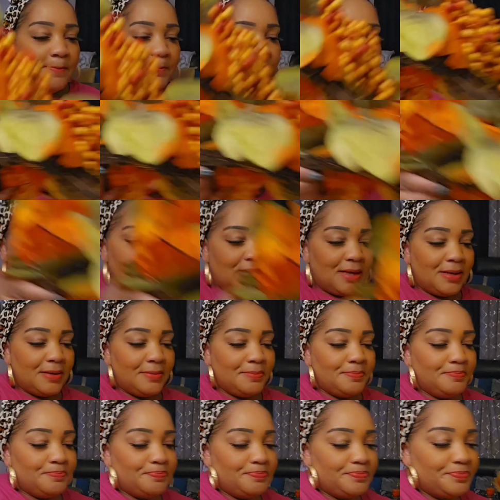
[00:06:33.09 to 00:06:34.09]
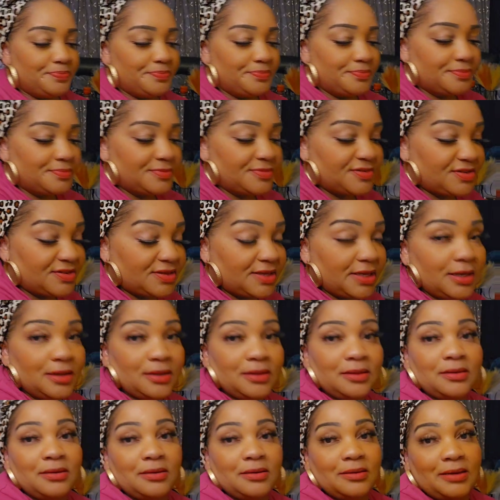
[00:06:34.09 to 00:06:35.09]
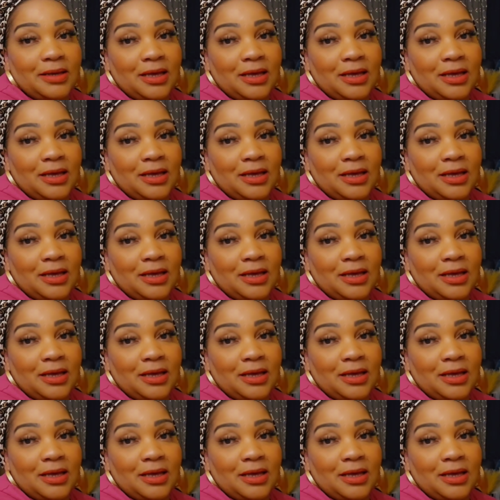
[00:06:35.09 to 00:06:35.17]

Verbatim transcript: But um, still,